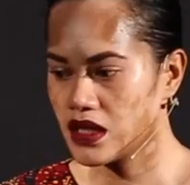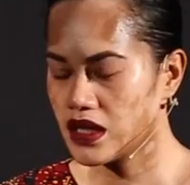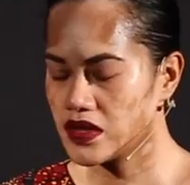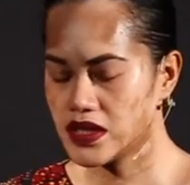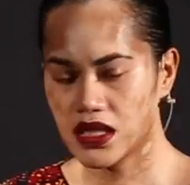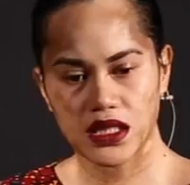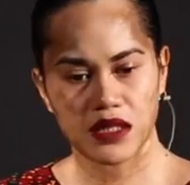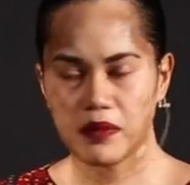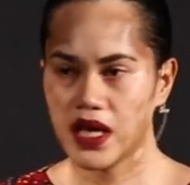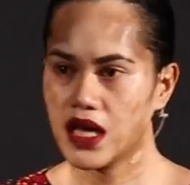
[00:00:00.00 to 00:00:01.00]
and I was
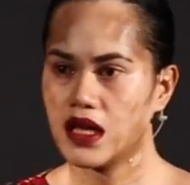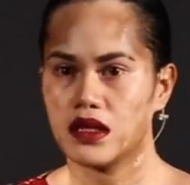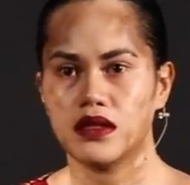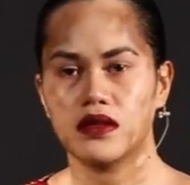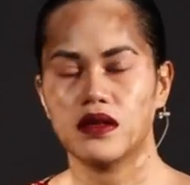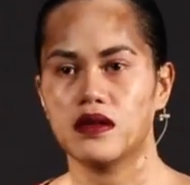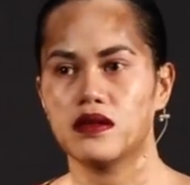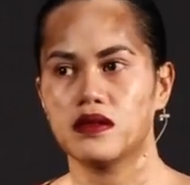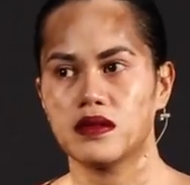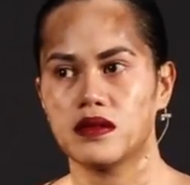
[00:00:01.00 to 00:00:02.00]
thinking, man, you
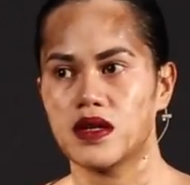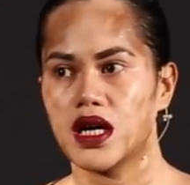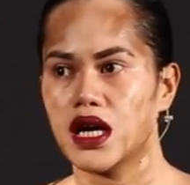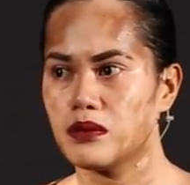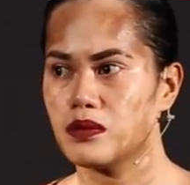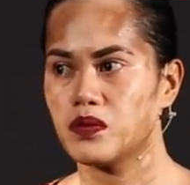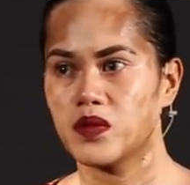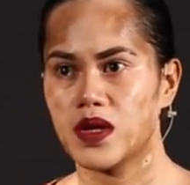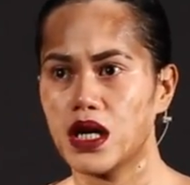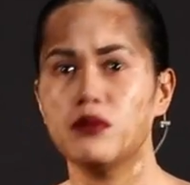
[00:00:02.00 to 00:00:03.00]
know,
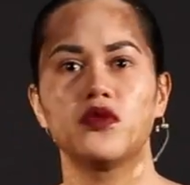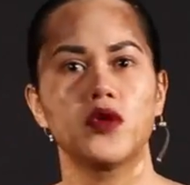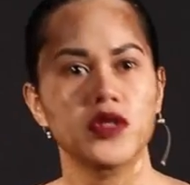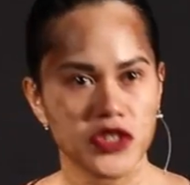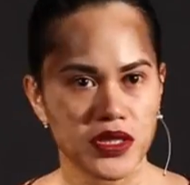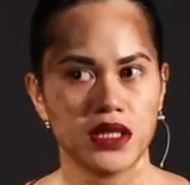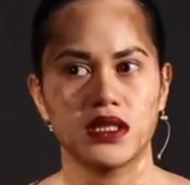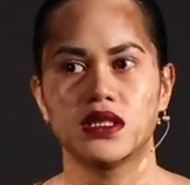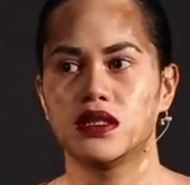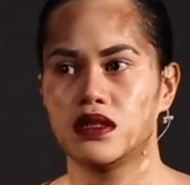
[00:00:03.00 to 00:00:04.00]
I'm
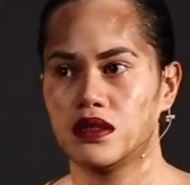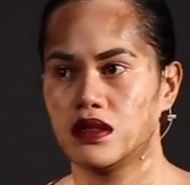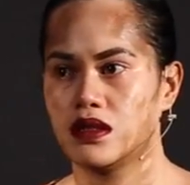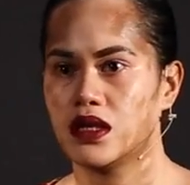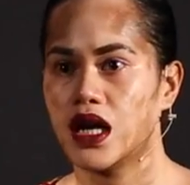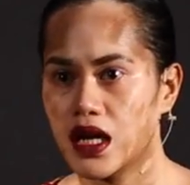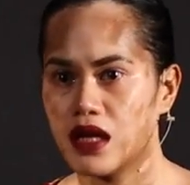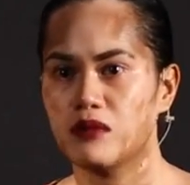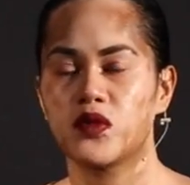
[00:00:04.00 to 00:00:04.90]
fortunate. I am